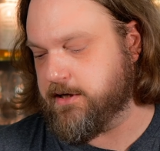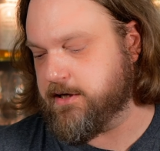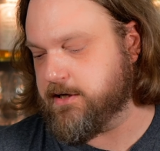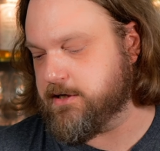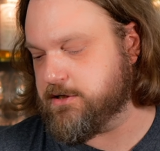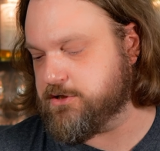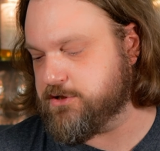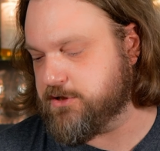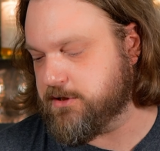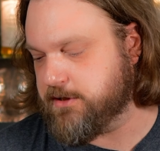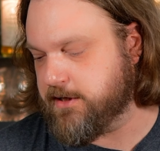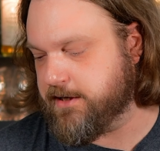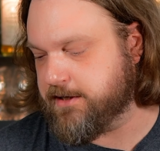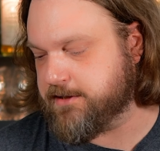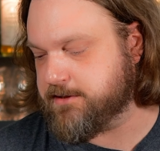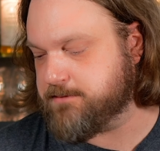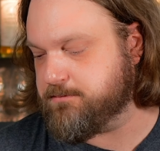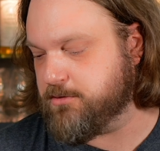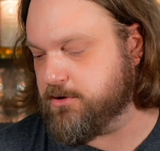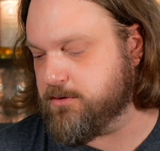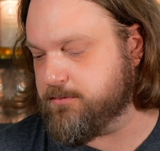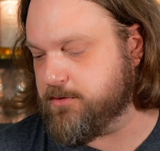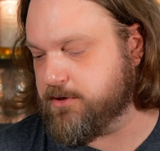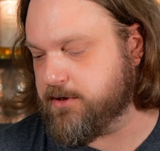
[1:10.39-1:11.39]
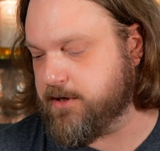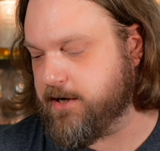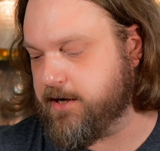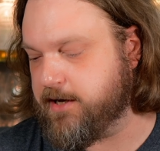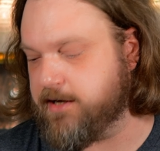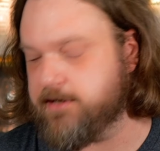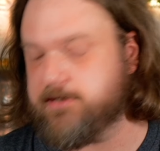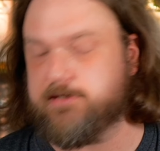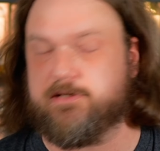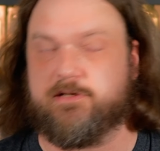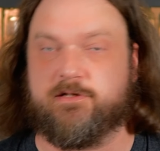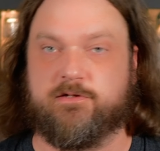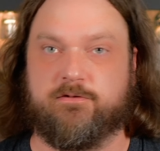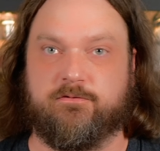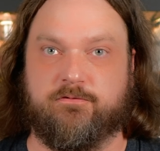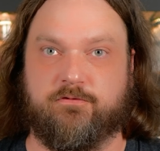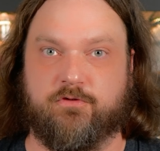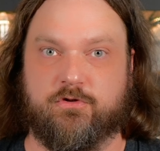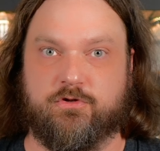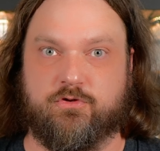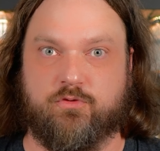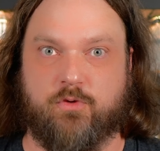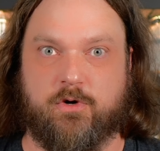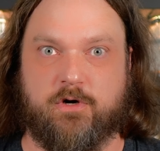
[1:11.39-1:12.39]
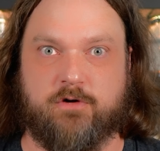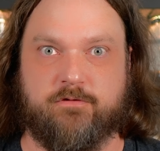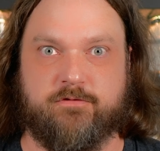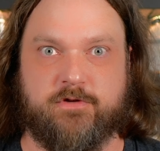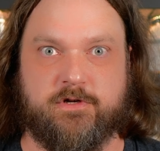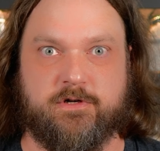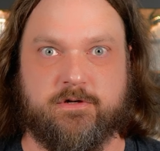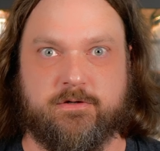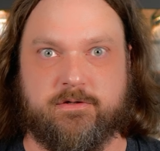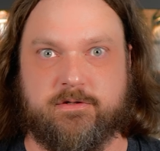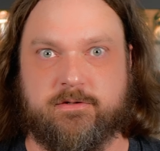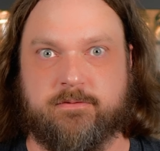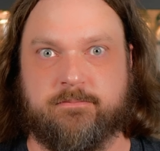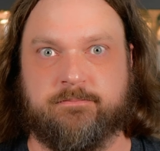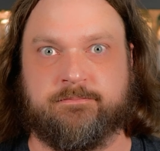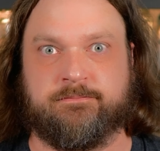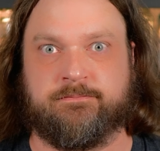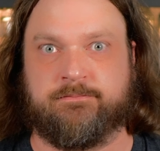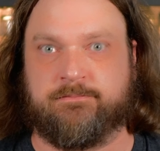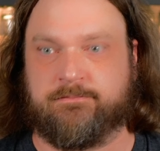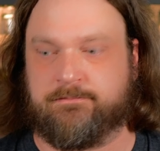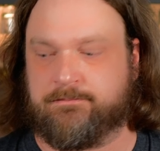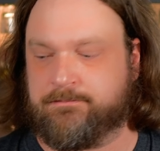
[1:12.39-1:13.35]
aged in ex-bourbon casks for 12 years.